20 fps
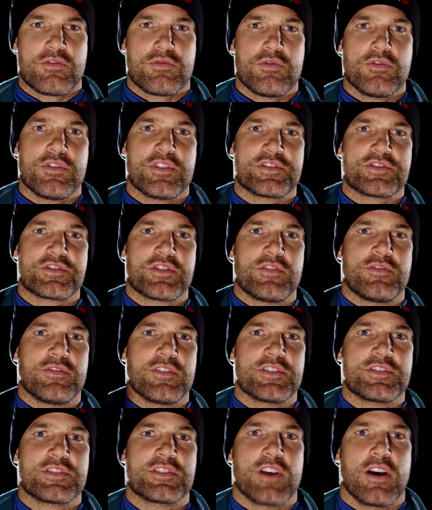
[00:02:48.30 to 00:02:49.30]
through the
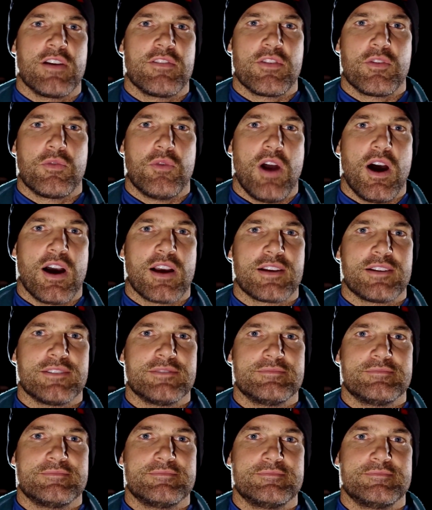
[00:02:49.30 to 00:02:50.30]
surface of the rock.
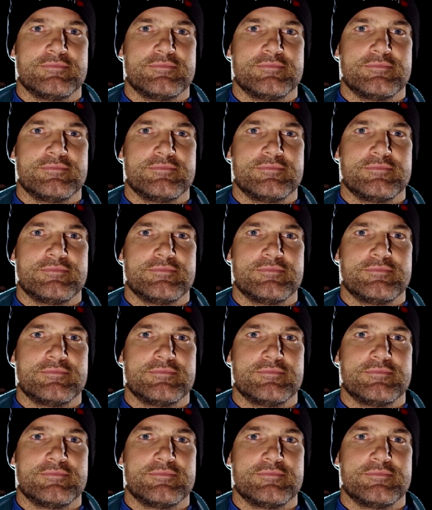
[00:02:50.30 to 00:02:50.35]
